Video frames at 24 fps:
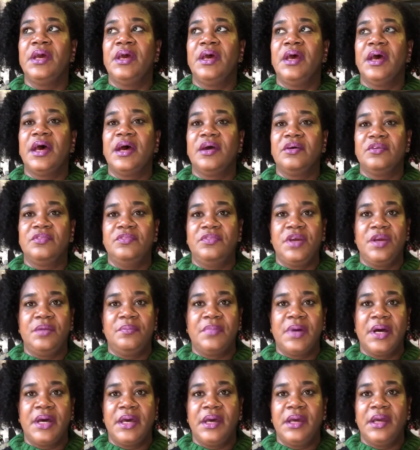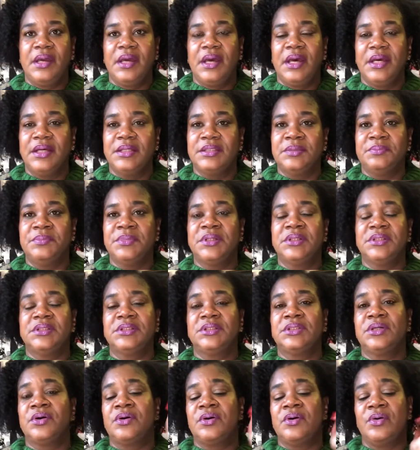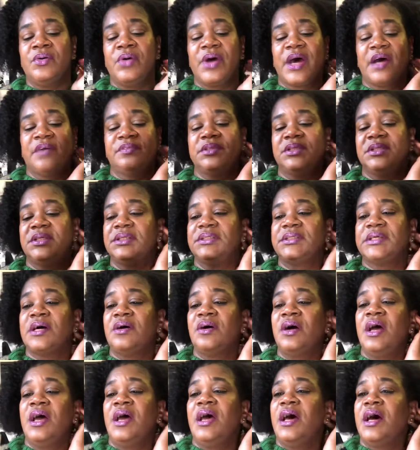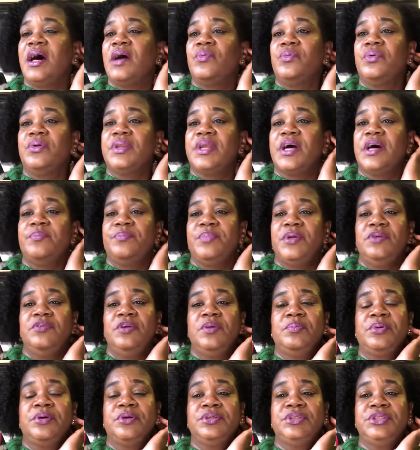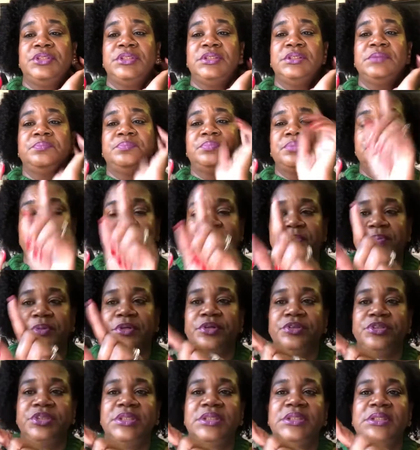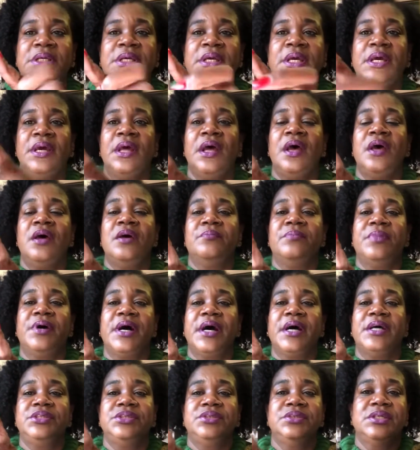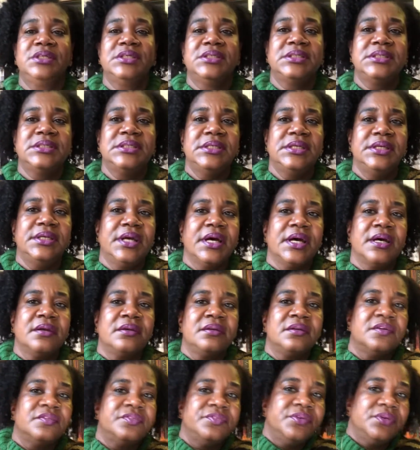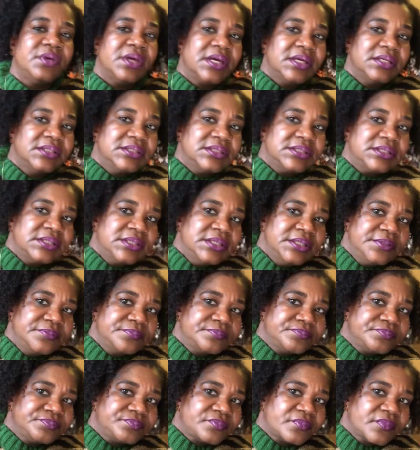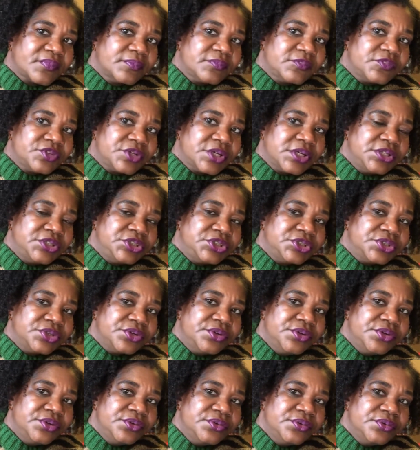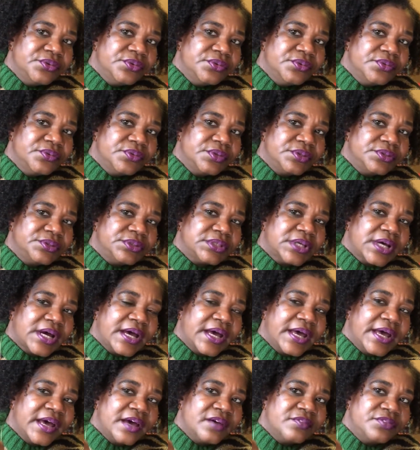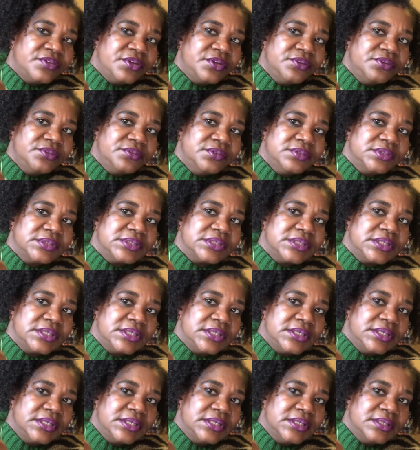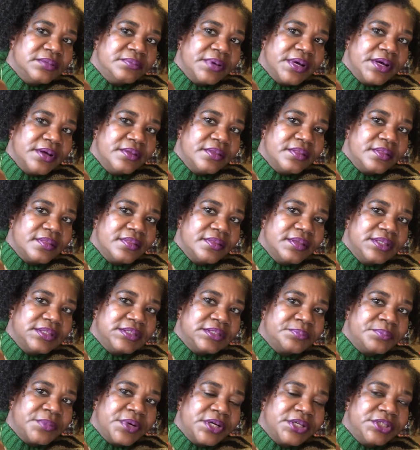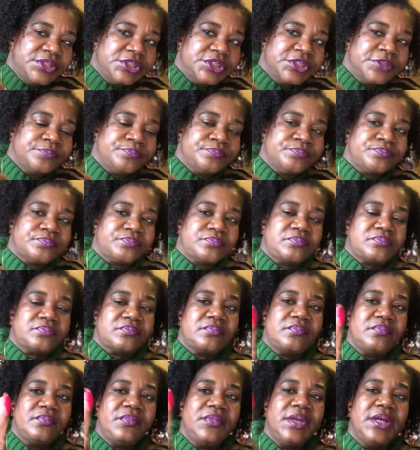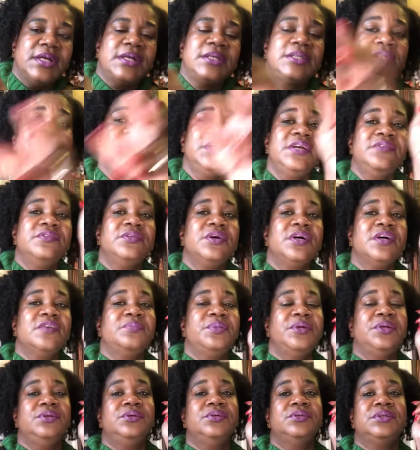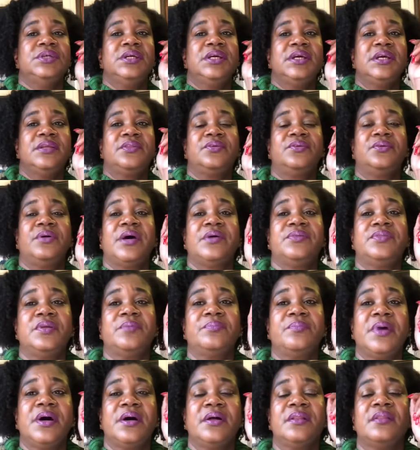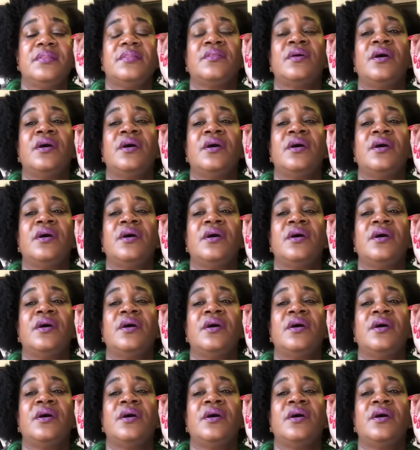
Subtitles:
aggravate my eczema. So after this, I will not be repurchasing it. But as you can see, I don't know if you can see. I'm trying to show you. I have used this much. So even though I've been using it throughout the month,